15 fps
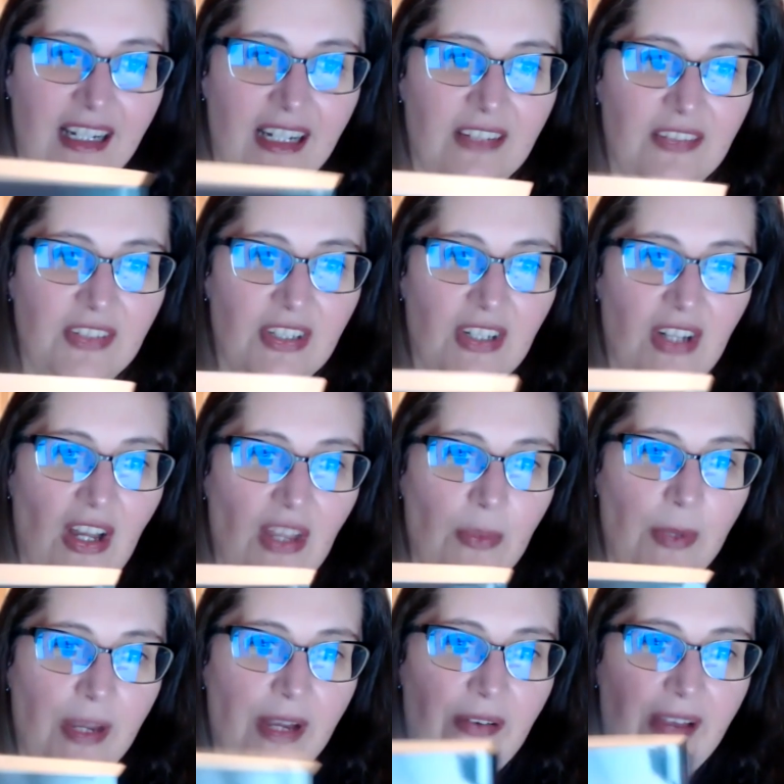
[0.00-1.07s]
cover all the
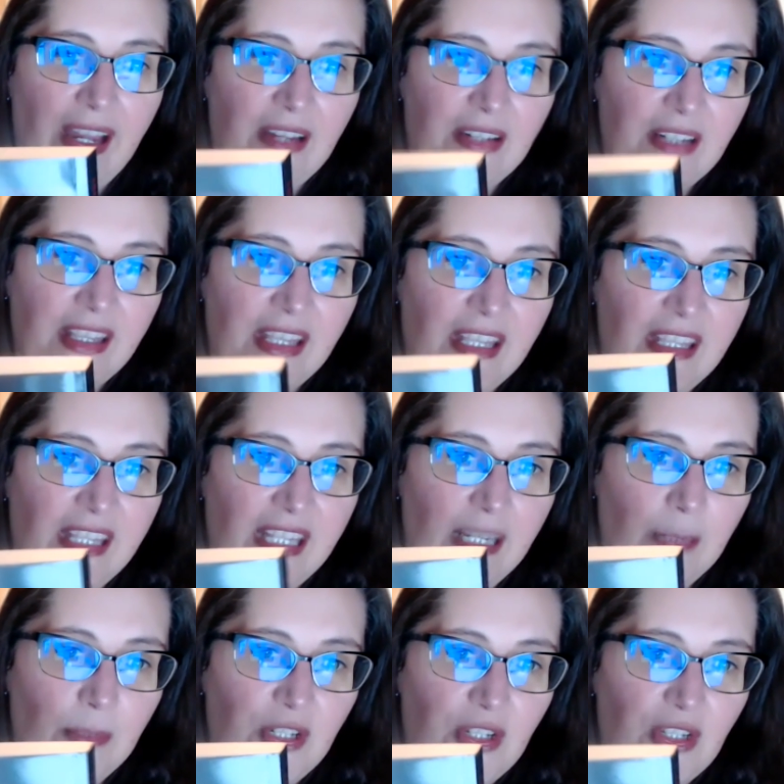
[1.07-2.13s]
way around and then the
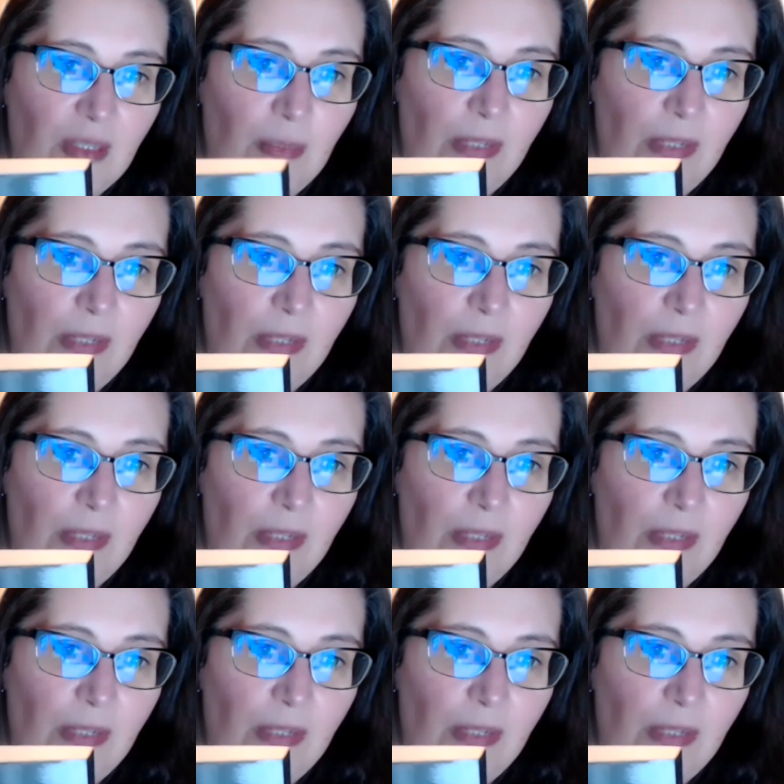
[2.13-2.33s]
images